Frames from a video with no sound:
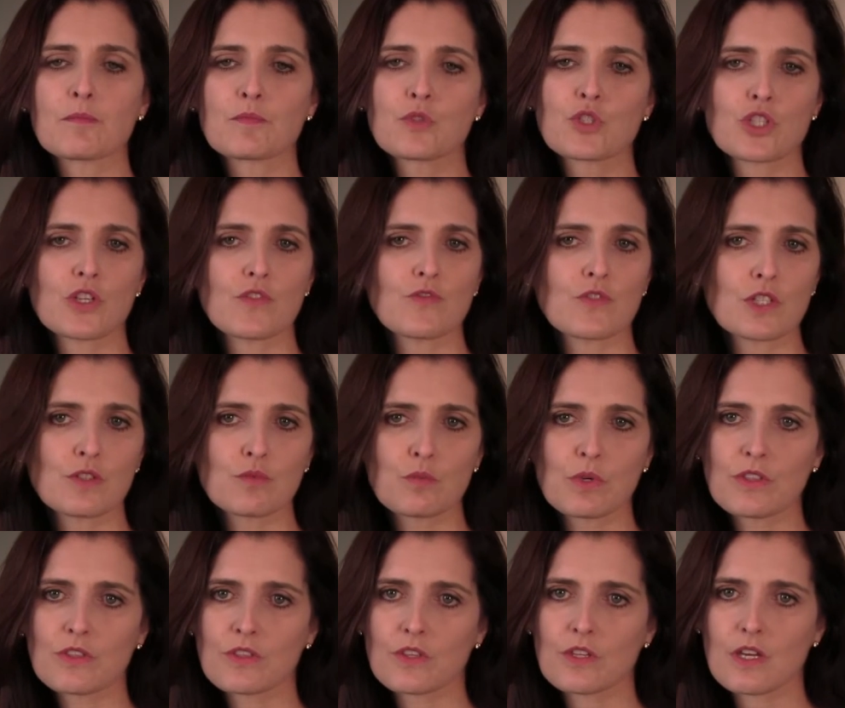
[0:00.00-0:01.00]
shifted
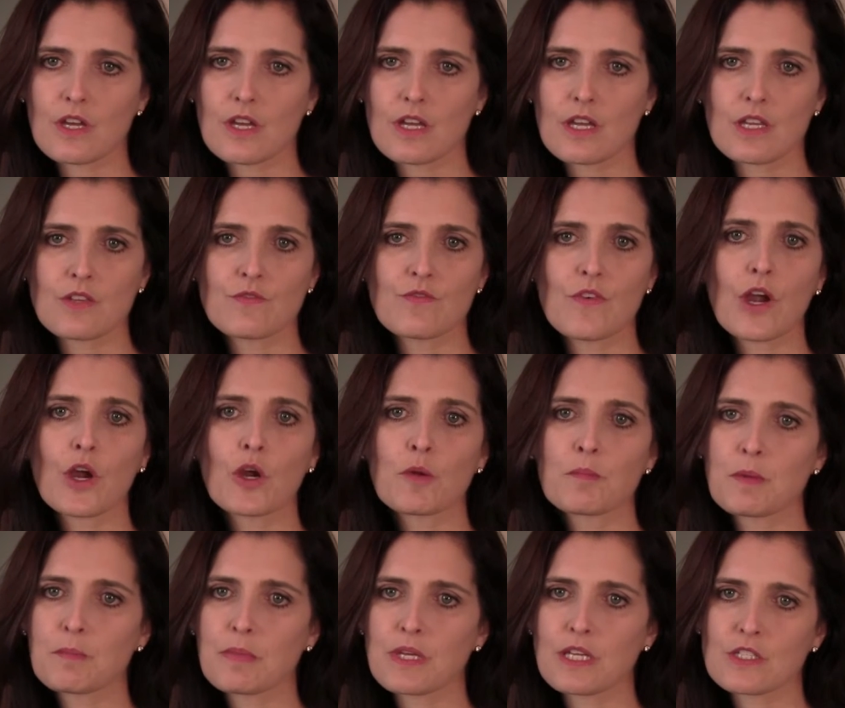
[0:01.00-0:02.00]
with
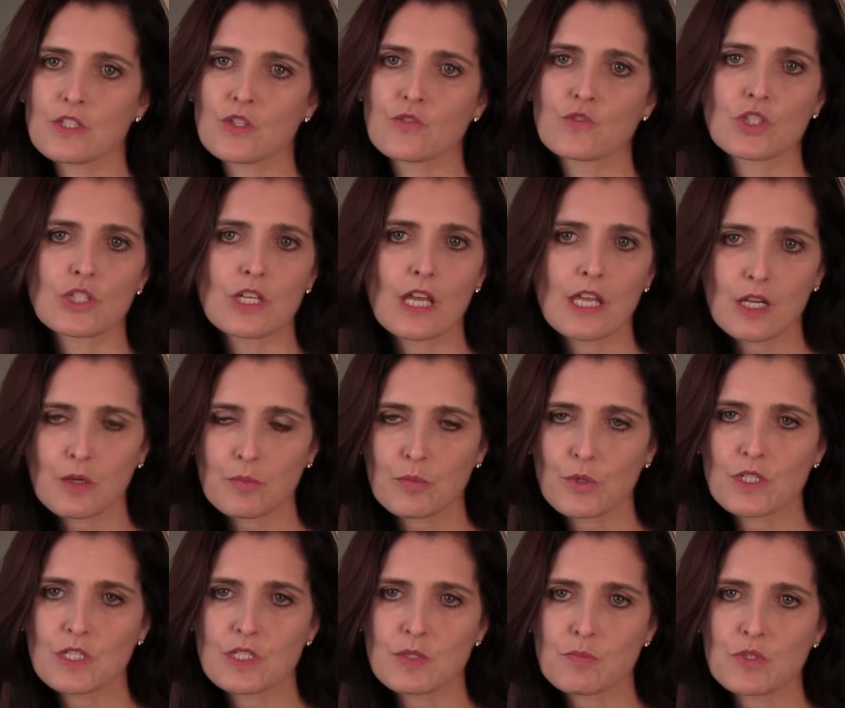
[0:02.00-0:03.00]
environment because of genetic
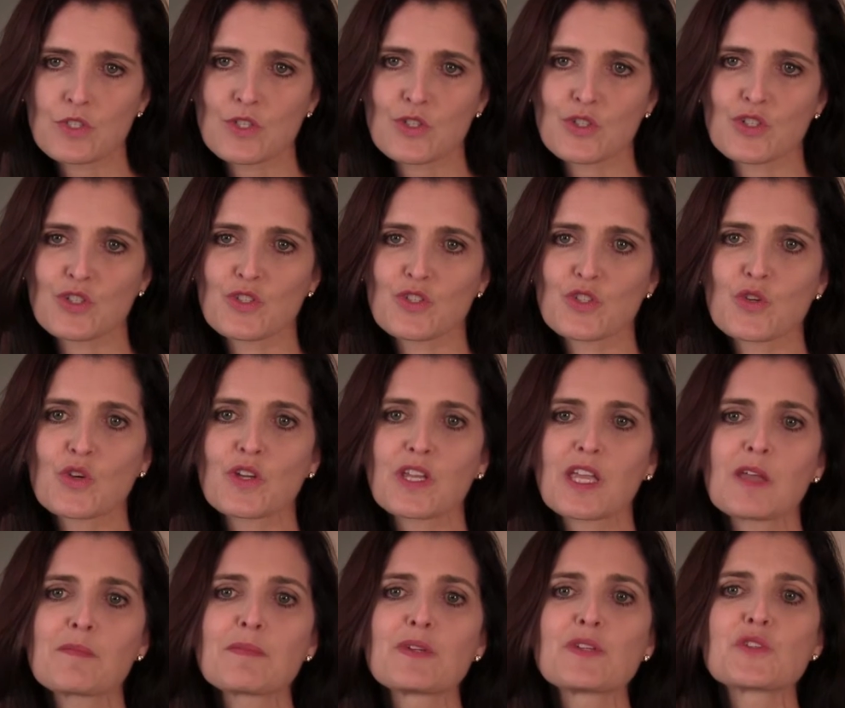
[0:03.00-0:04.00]
predisposition? So it
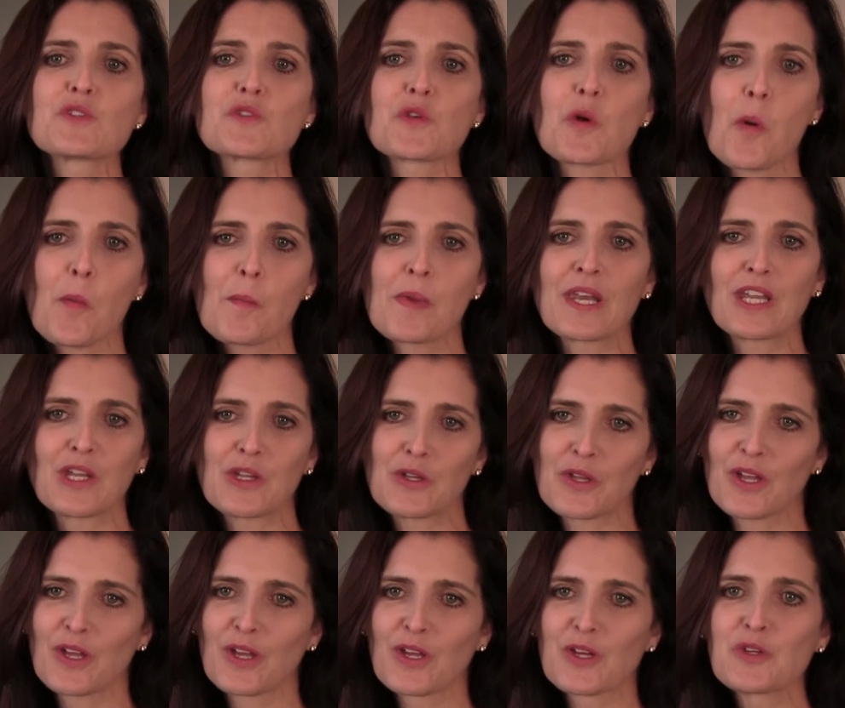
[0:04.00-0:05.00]
gave me so
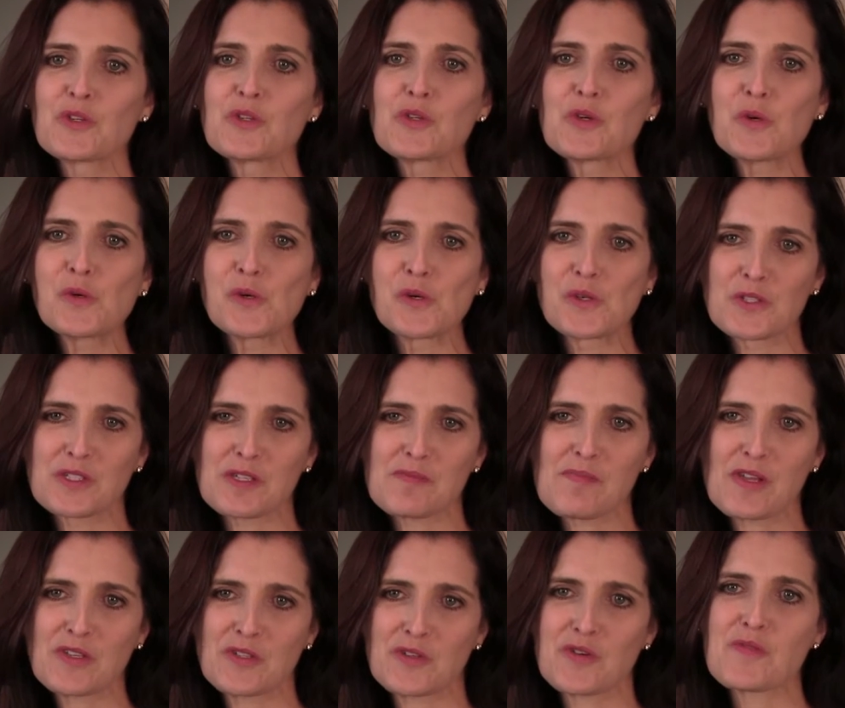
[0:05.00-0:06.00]
many tools in
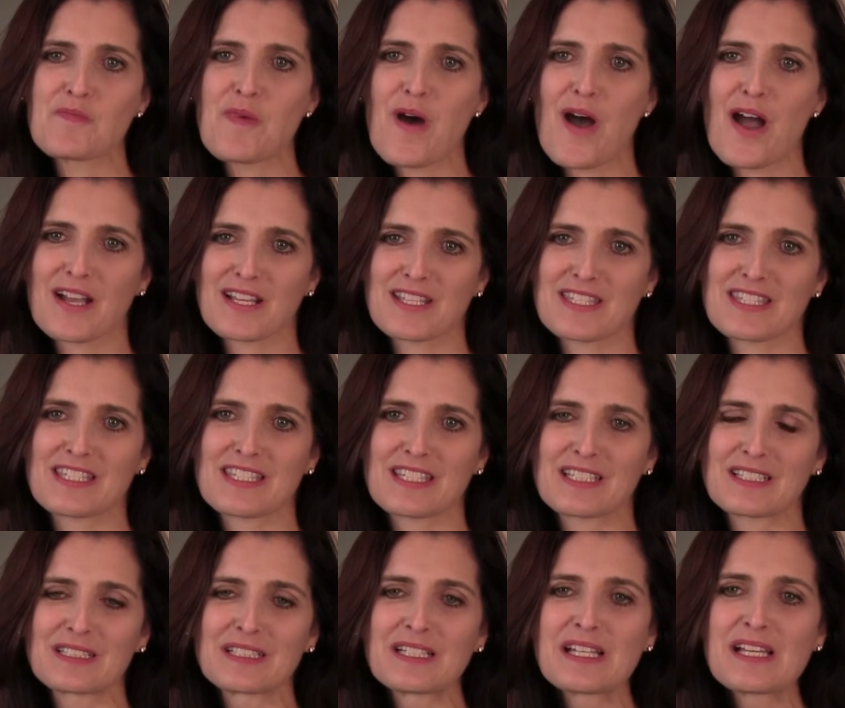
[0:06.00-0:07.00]
my toolbox
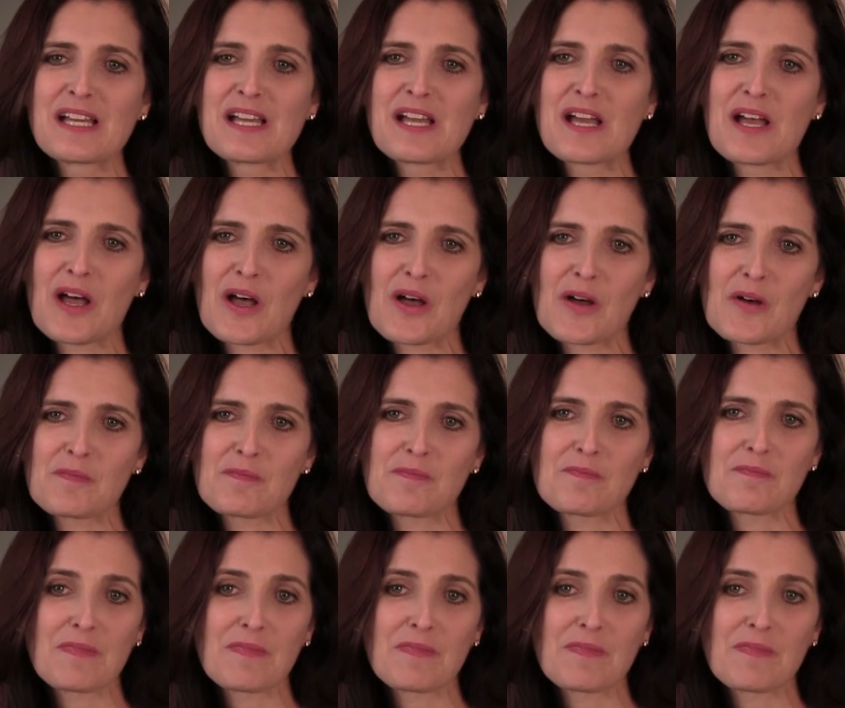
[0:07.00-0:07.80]
to help